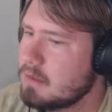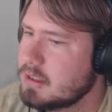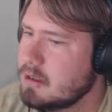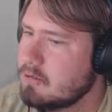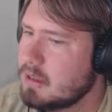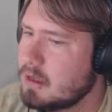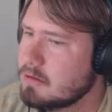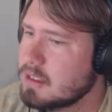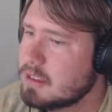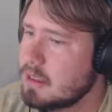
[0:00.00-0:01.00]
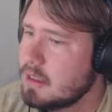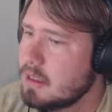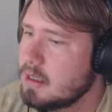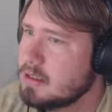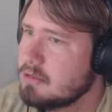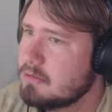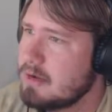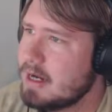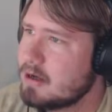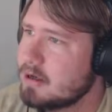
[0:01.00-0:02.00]
We're so close to a
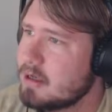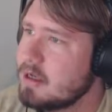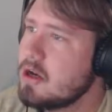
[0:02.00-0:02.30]
record!